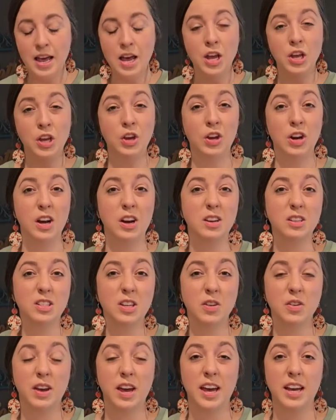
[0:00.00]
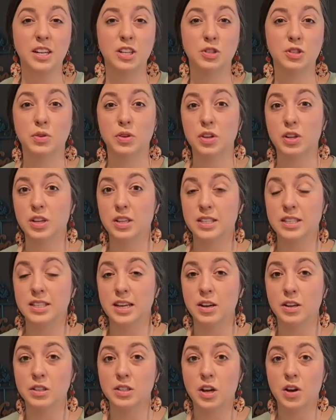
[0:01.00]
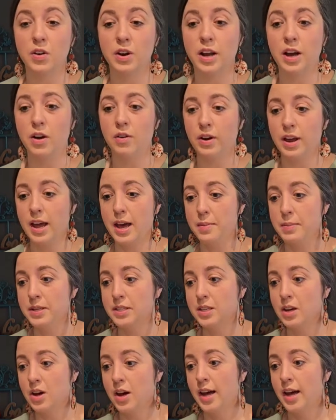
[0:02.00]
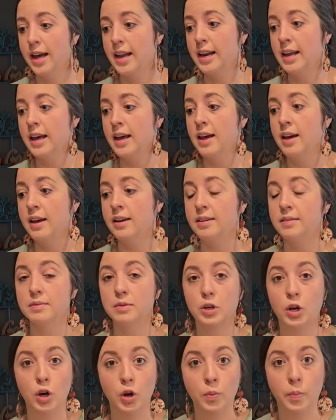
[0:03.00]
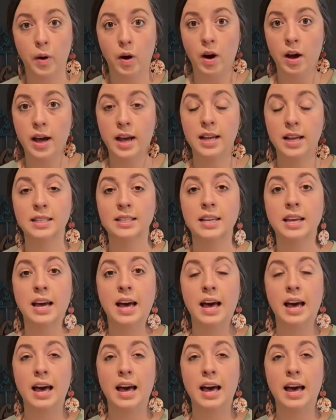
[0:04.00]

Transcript: You can also catch really good sales on it on Amazon, coupons.